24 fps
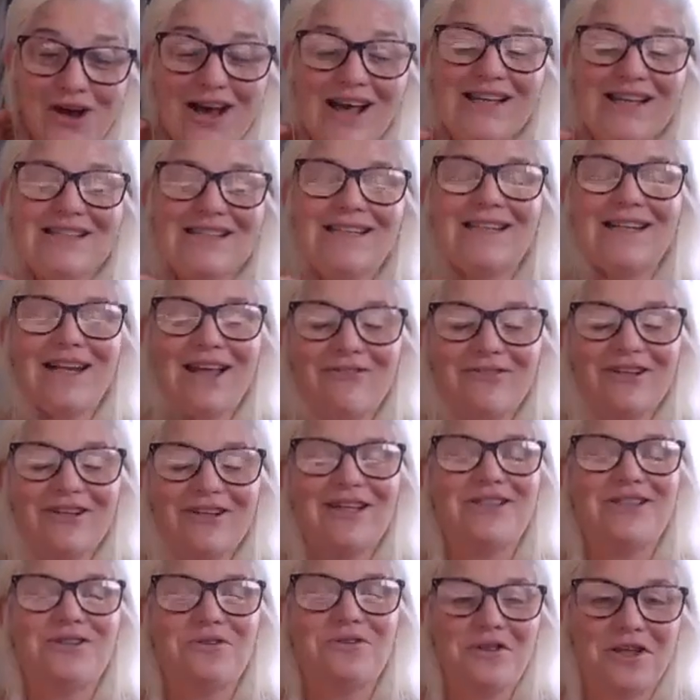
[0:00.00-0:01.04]
guys are loving
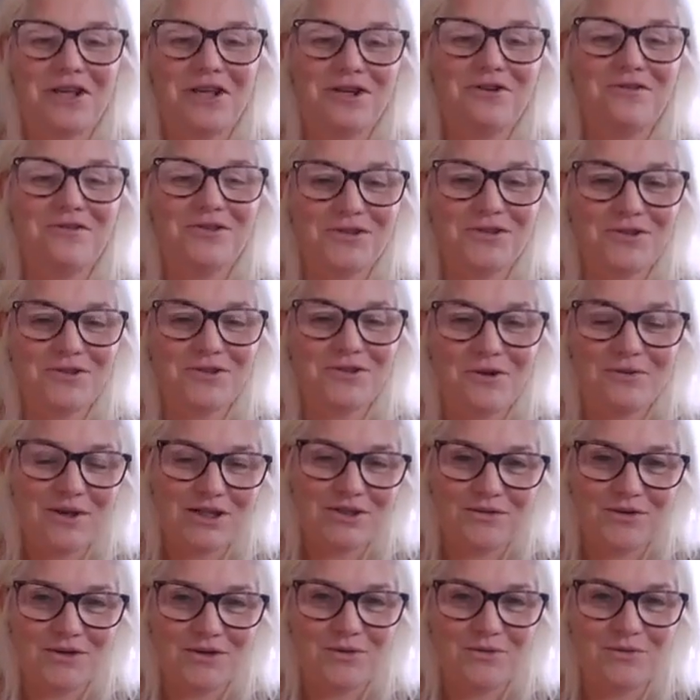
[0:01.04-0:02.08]
it. So thank you so
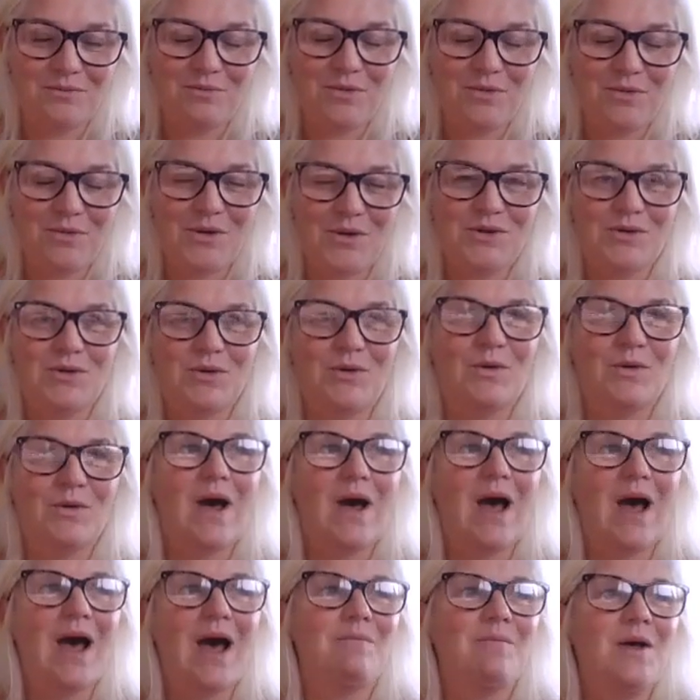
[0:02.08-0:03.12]
much for your
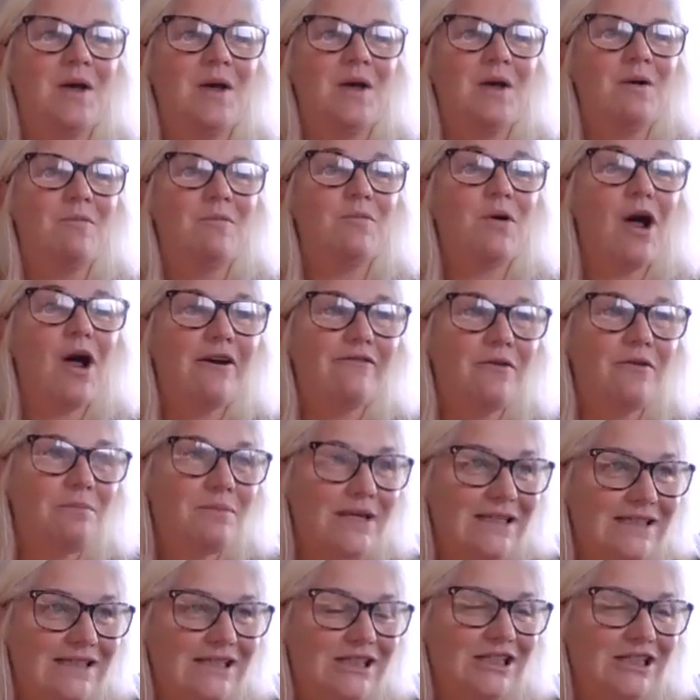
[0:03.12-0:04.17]
personal private
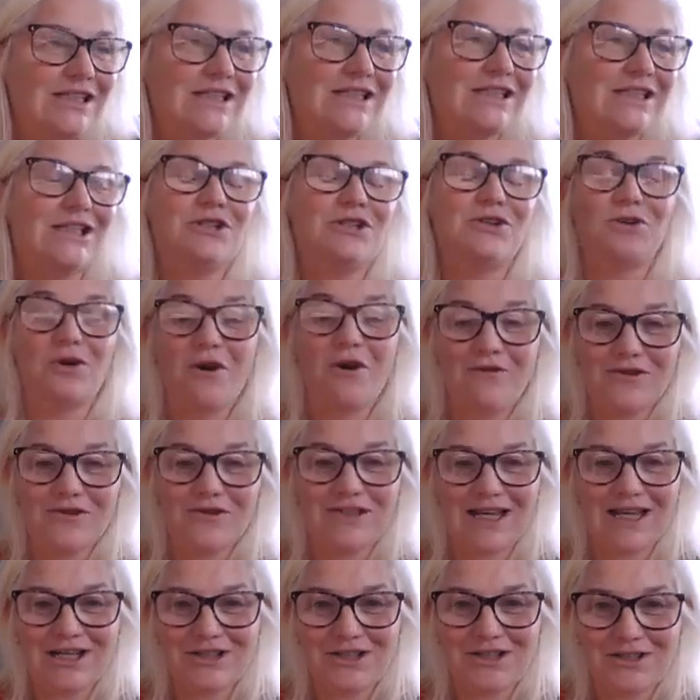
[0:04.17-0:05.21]
messages and your
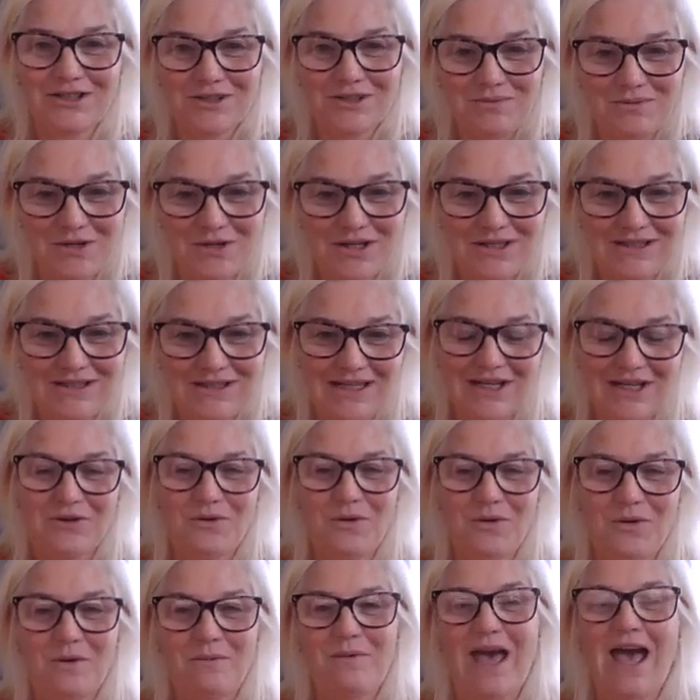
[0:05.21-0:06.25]
conversations when I see
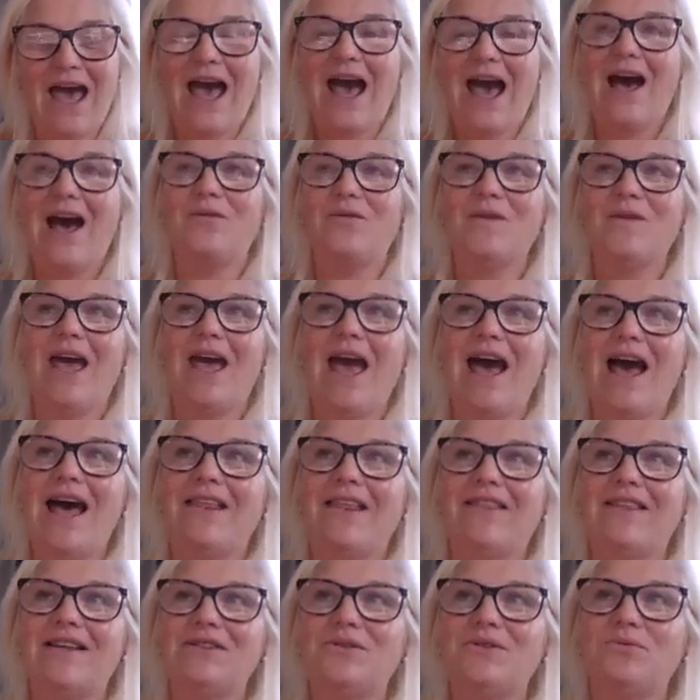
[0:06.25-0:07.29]
you about
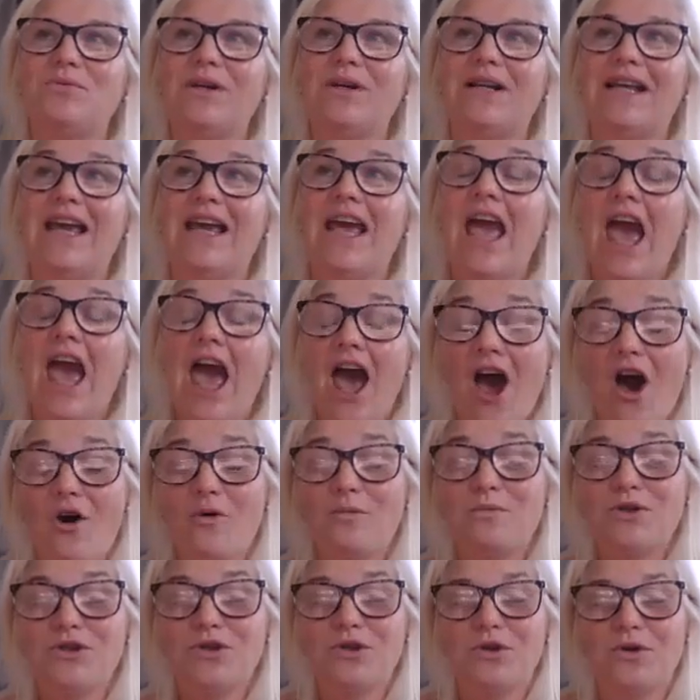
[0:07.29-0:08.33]
how this really
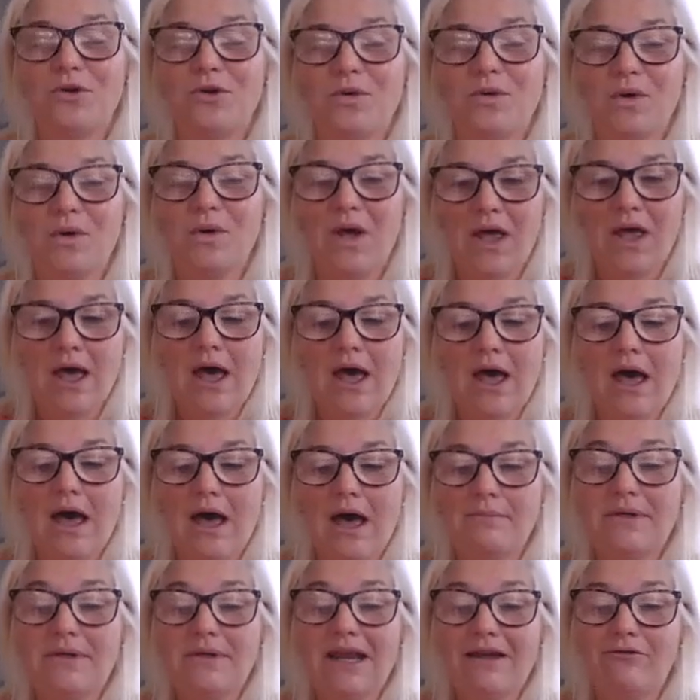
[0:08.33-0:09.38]
helps you
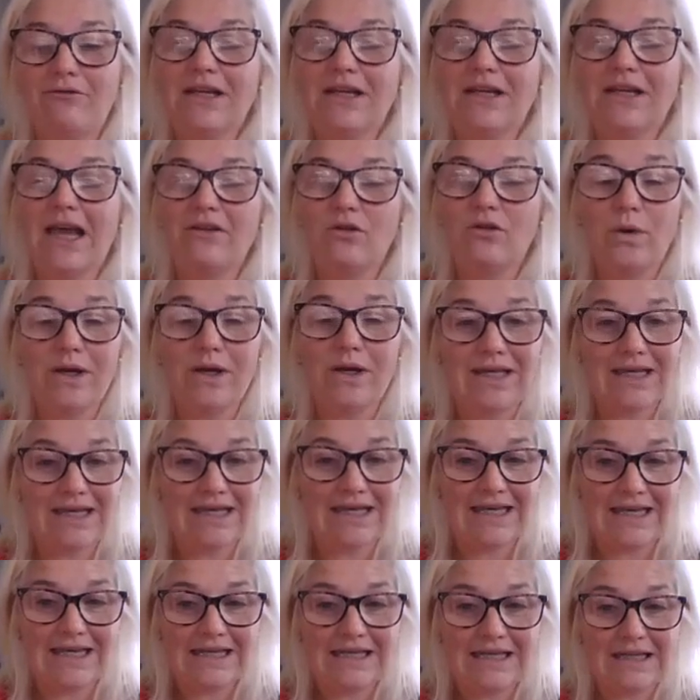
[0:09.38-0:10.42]
navigate the week
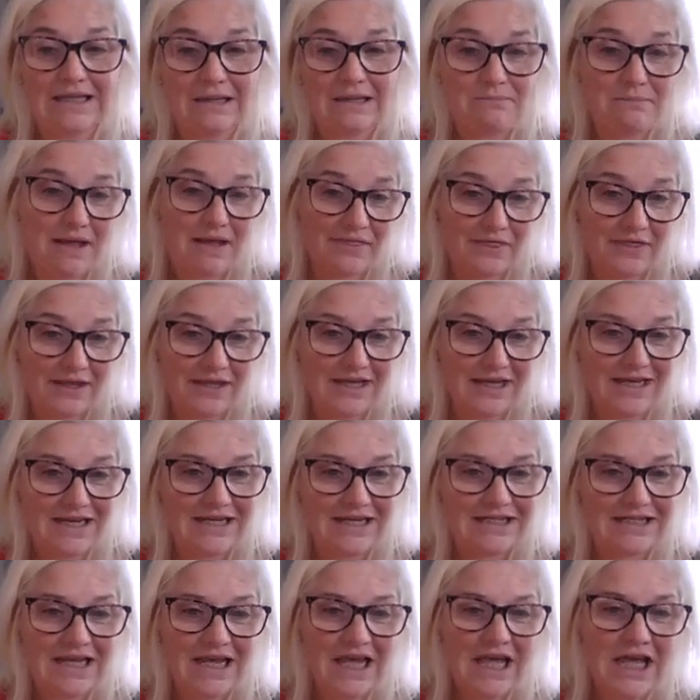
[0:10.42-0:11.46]
ahead and the month
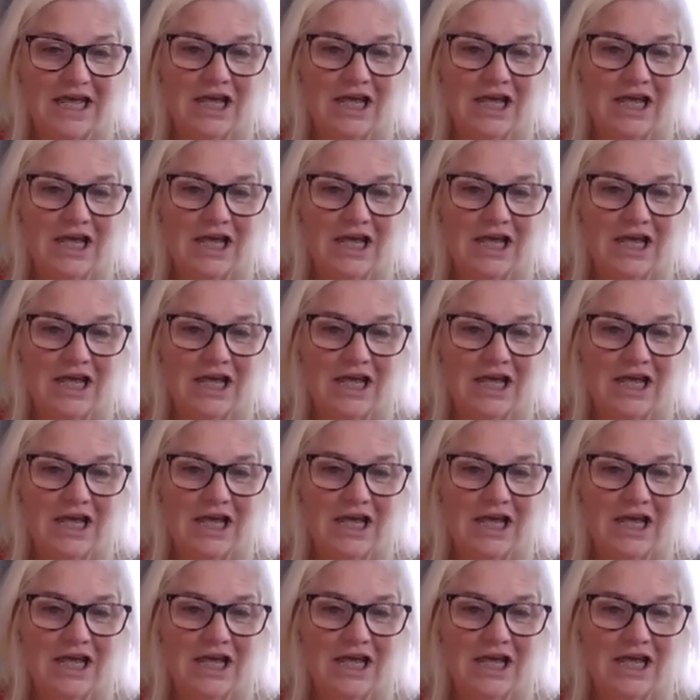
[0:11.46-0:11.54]
ahead.